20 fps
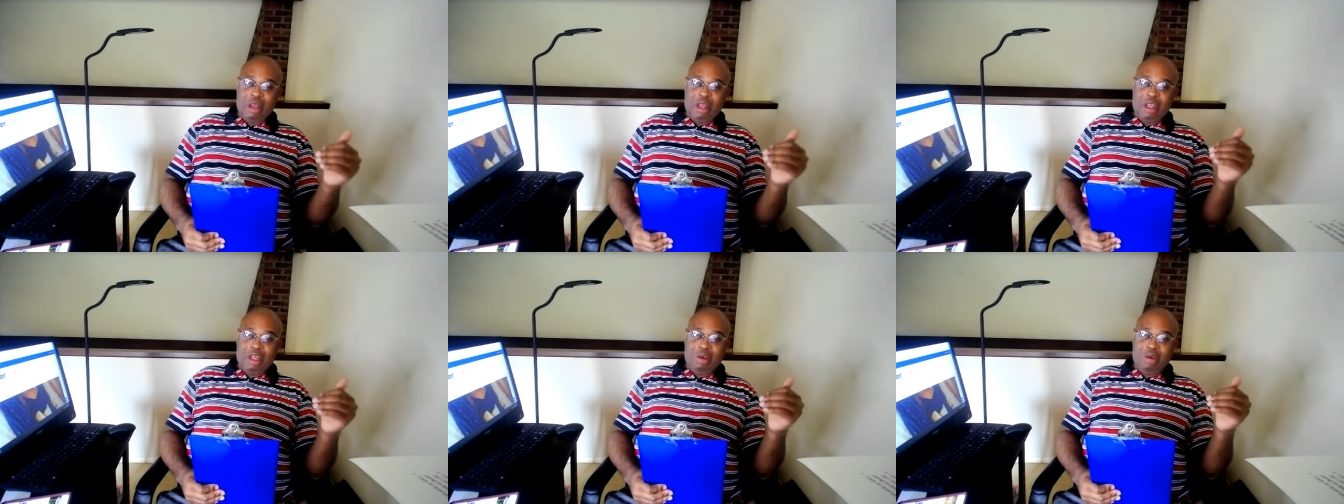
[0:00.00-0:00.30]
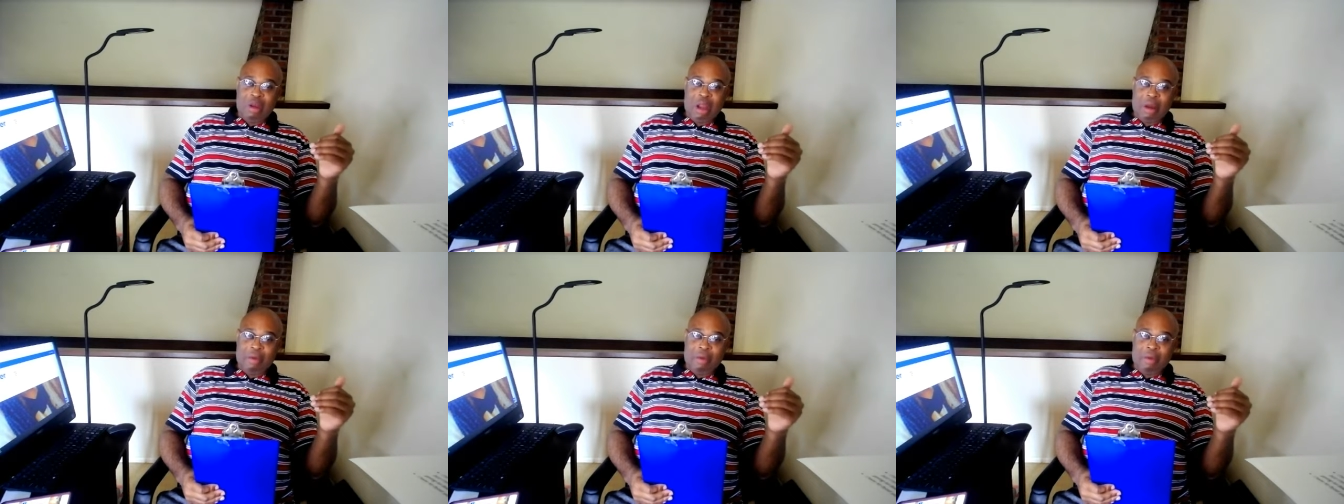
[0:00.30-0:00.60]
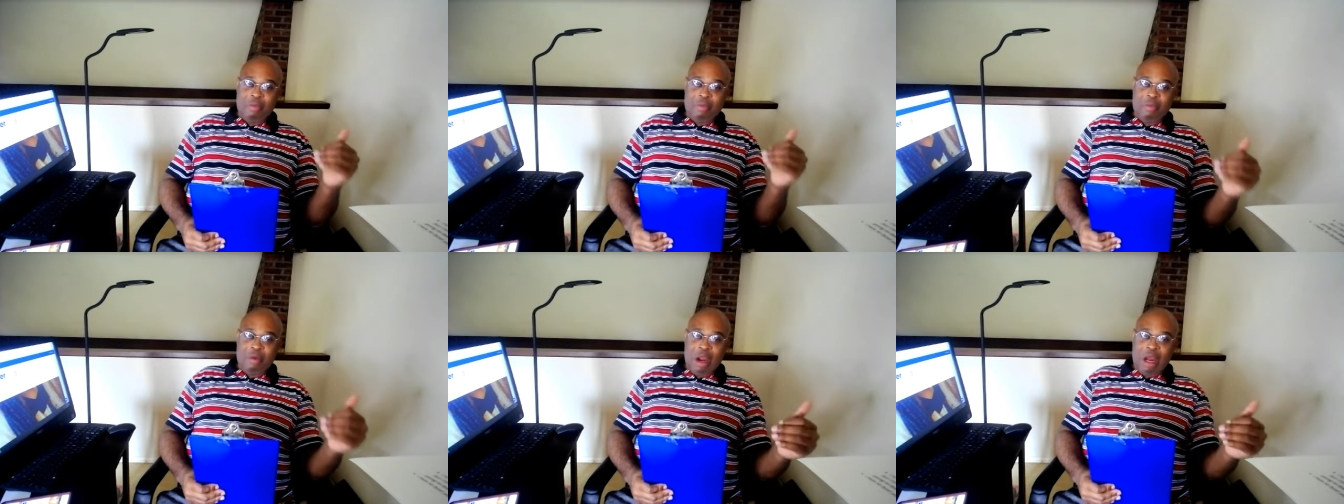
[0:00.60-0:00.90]
You have a
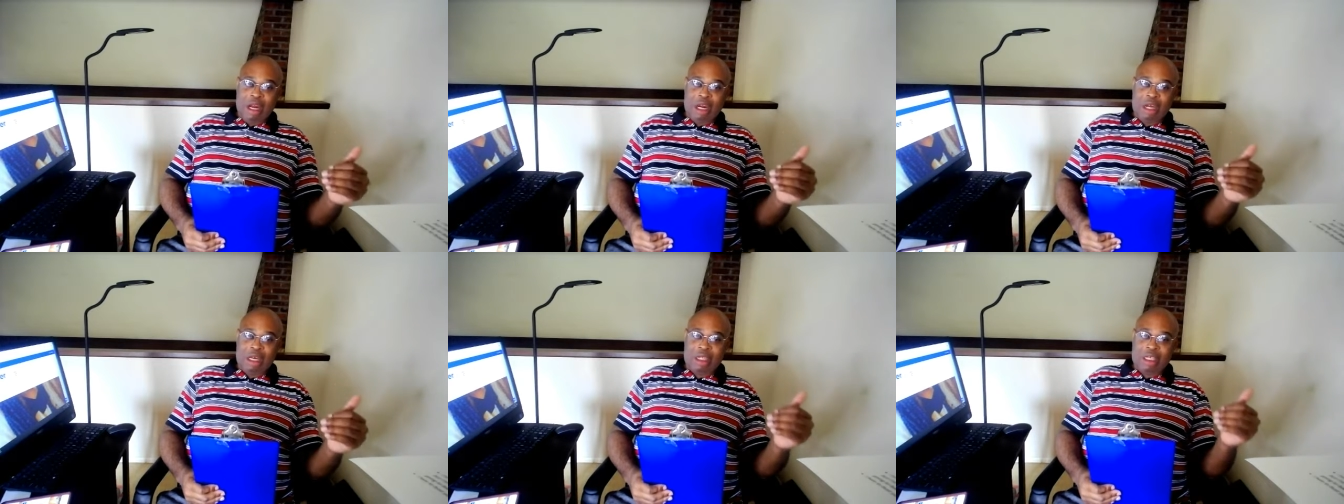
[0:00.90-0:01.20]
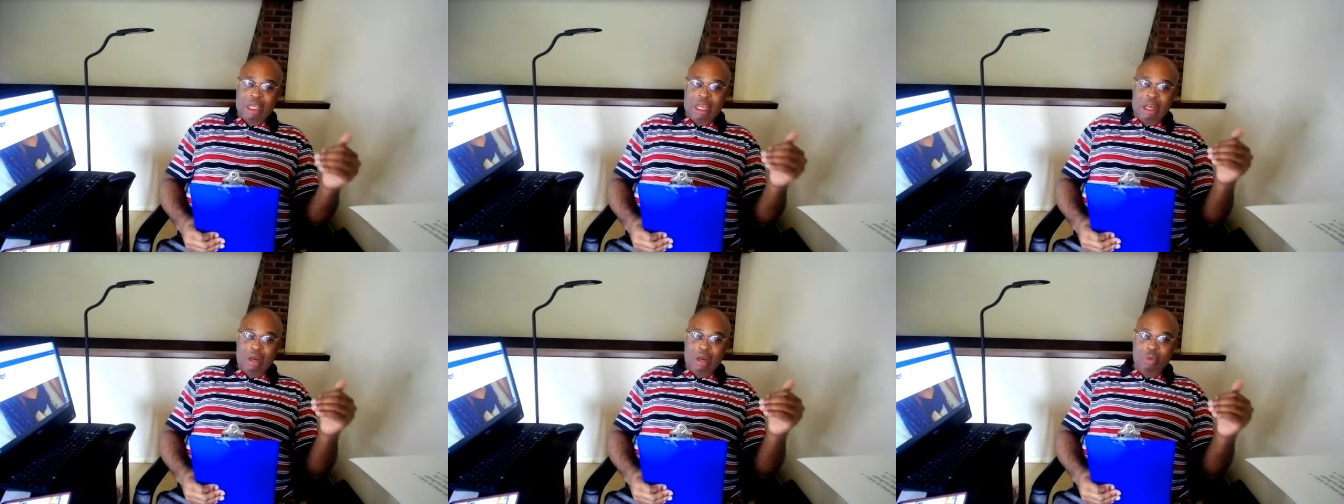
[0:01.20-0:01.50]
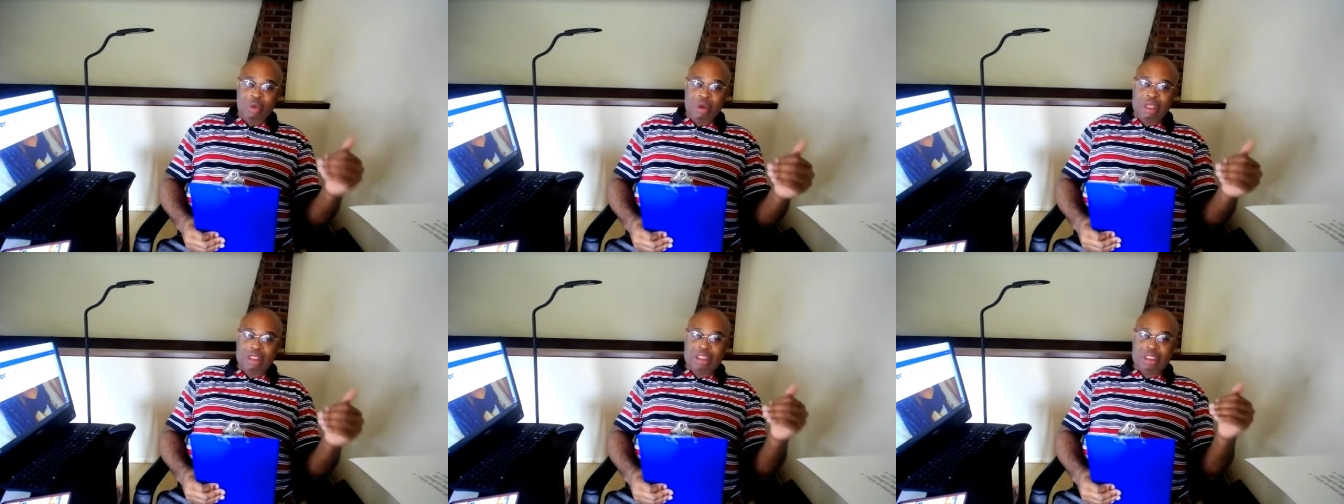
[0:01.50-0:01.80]
product in
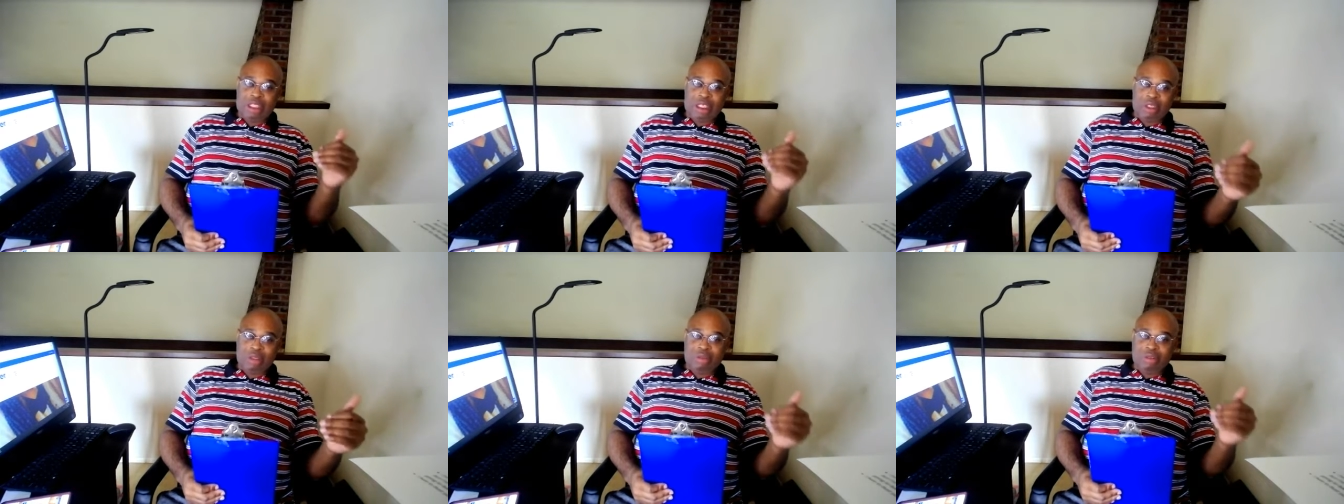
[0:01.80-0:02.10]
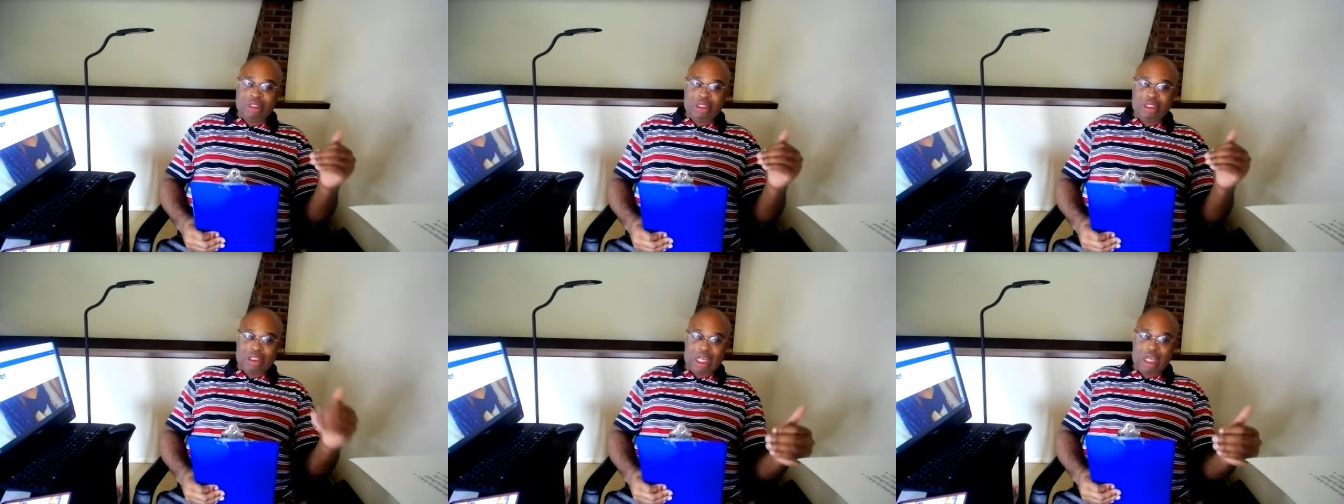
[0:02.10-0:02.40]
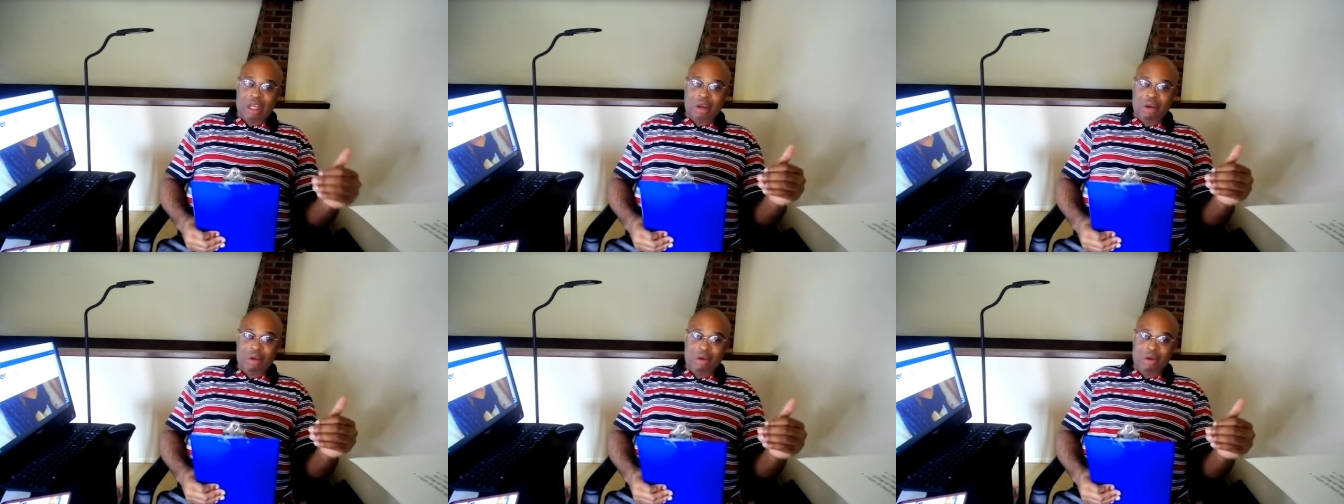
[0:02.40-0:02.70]
which you sell.
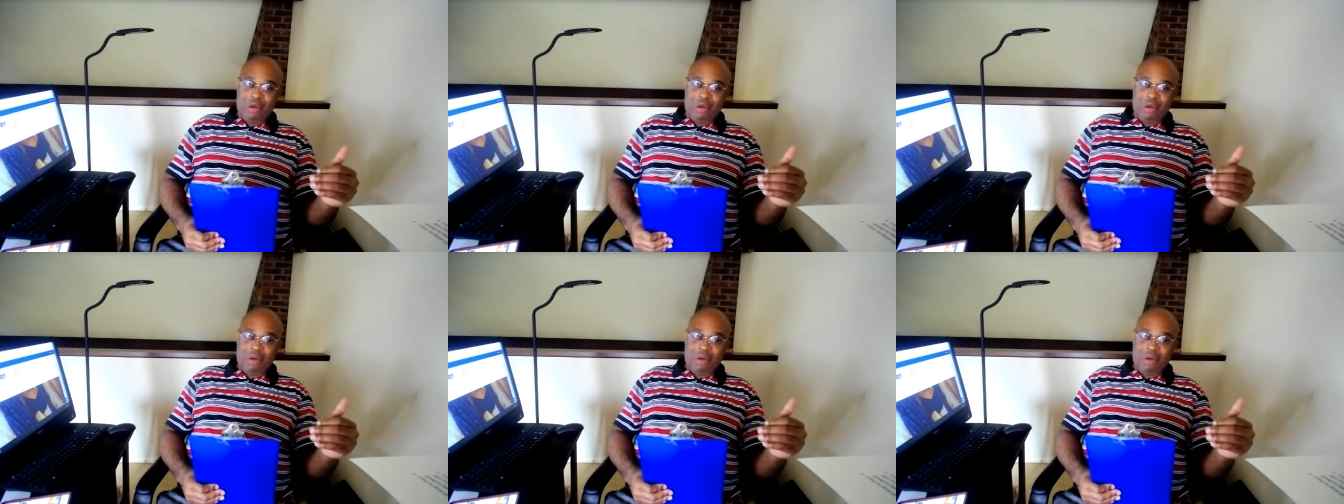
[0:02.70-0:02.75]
